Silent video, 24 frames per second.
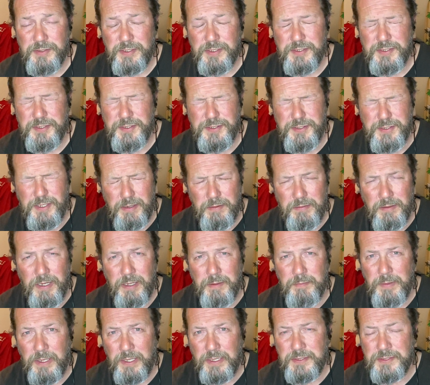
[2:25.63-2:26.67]
he's so
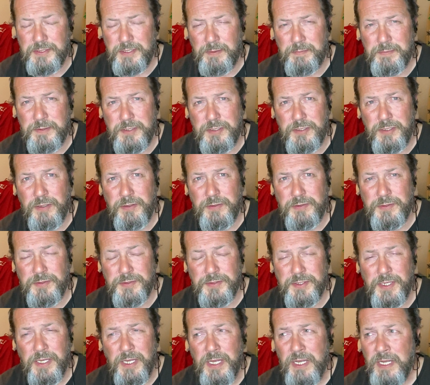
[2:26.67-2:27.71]
late making
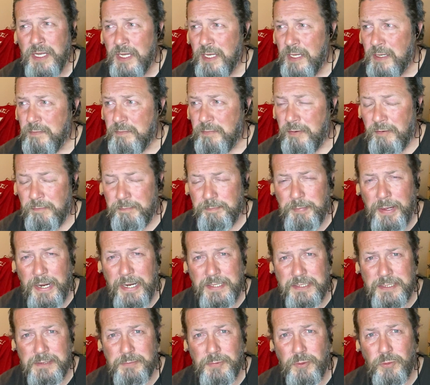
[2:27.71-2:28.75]
substitutions, but I've
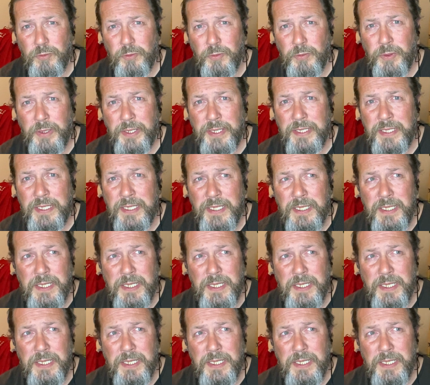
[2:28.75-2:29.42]
backed him all the way.